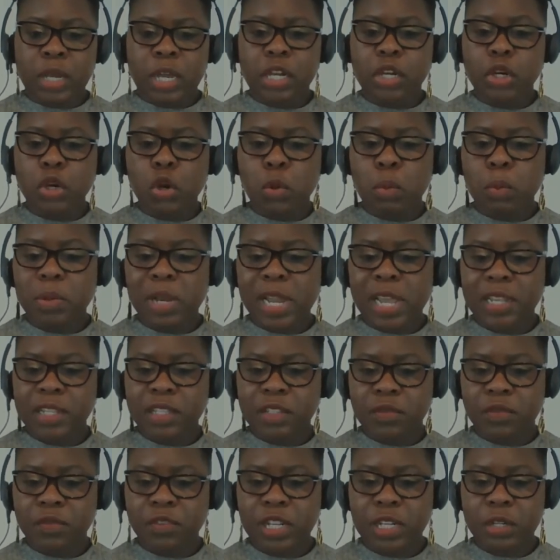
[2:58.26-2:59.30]
a no
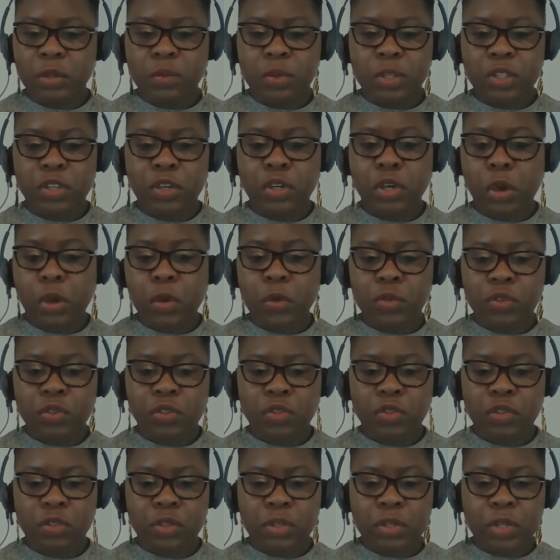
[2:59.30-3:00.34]
place filled with
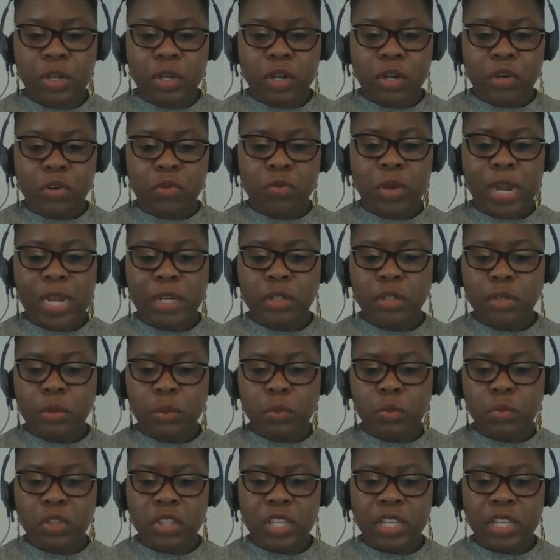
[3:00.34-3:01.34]
ghosts, random